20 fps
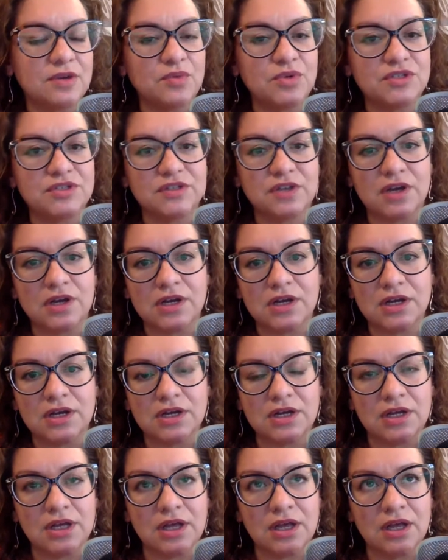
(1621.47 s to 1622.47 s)
that we
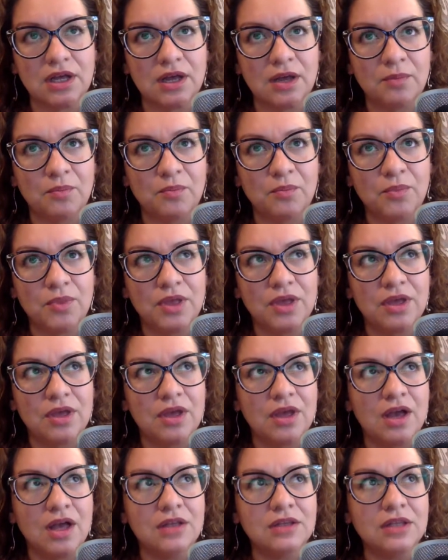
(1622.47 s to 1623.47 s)
saw um,
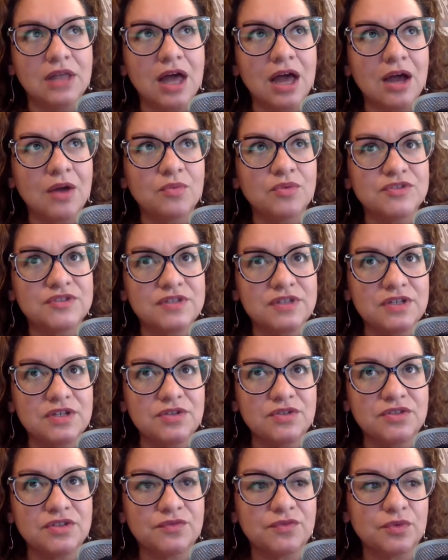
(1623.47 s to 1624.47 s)
a lot was the
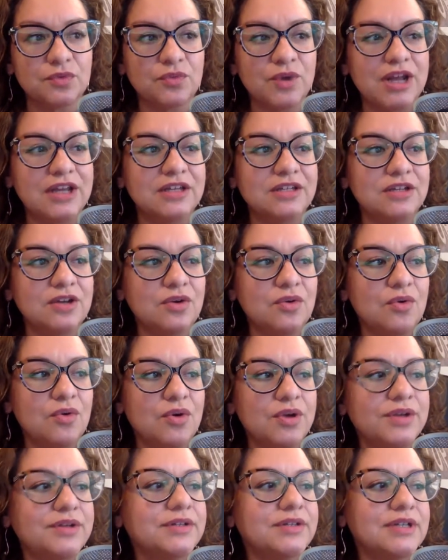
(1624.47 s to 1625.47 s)
use of oregano
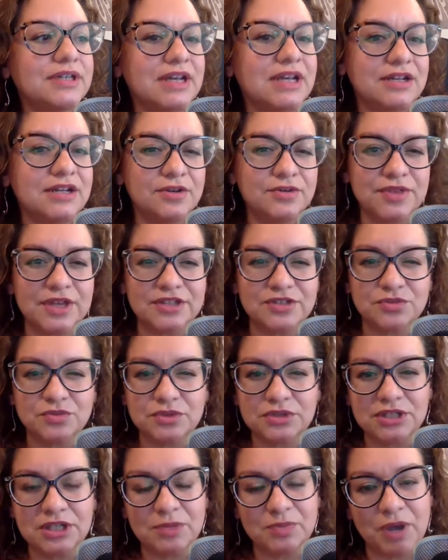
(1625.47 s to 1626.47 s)
oil. And I know that's
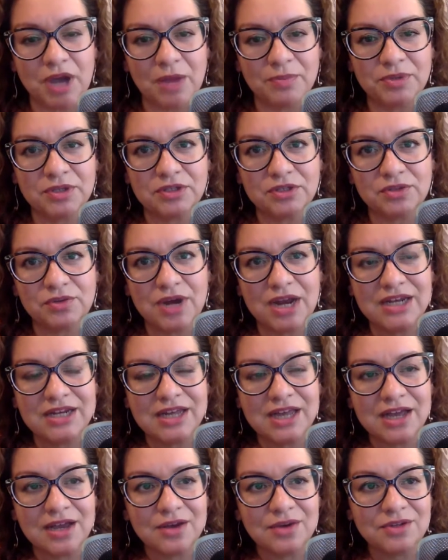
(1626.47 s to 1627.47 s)
really popular right
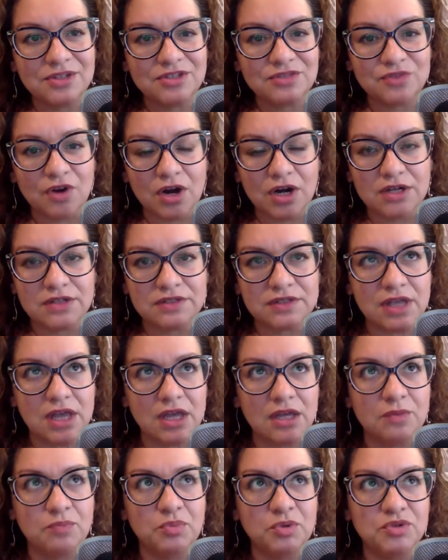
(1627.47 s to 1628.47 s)
now as far as
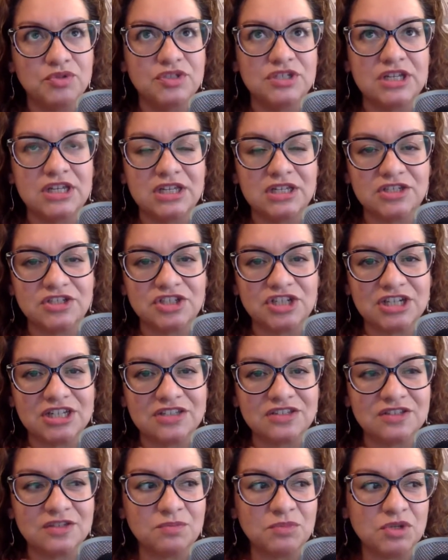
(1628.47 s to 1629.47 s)
like boosting a
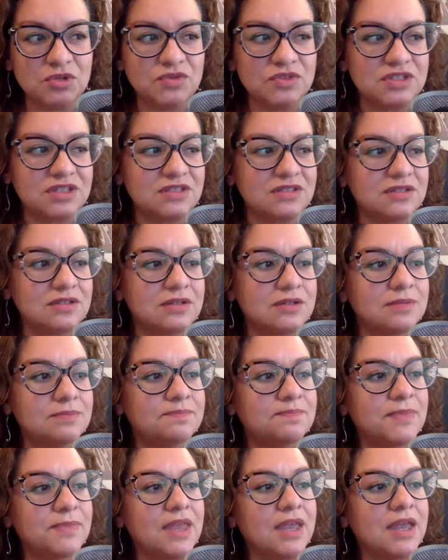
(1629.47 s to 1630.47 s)
chicken's immune system.